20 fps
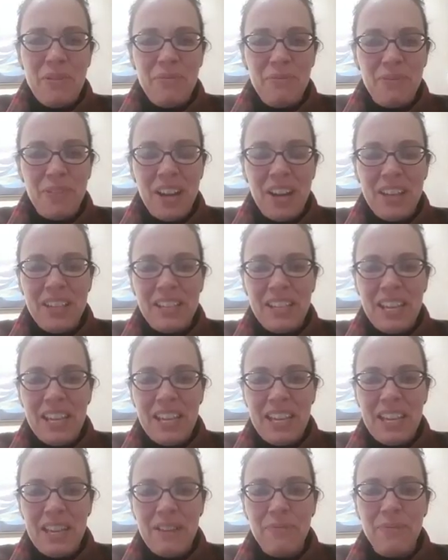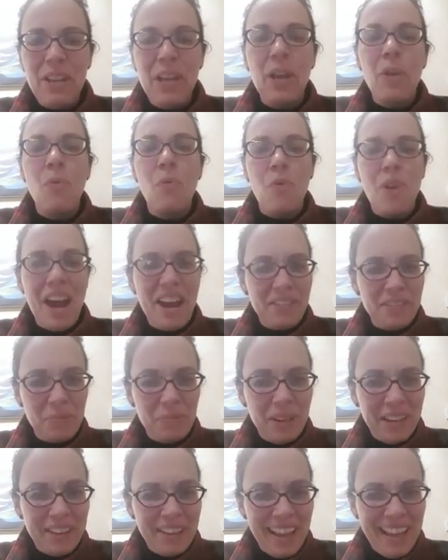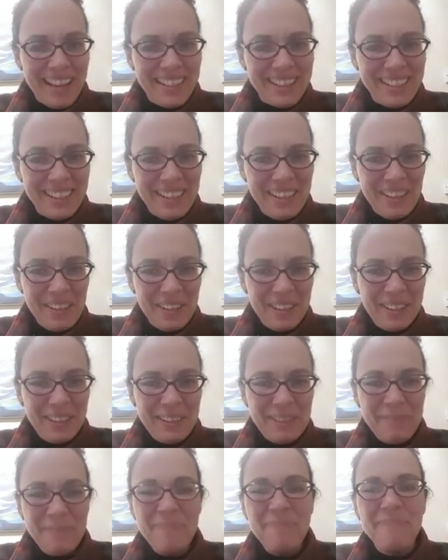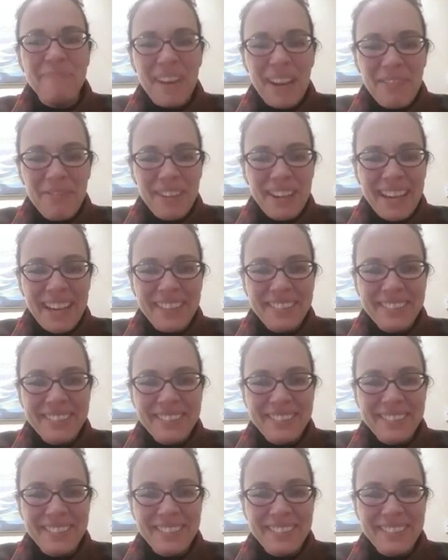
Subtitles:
Friday evening round about 8 o'clock. Bye for now.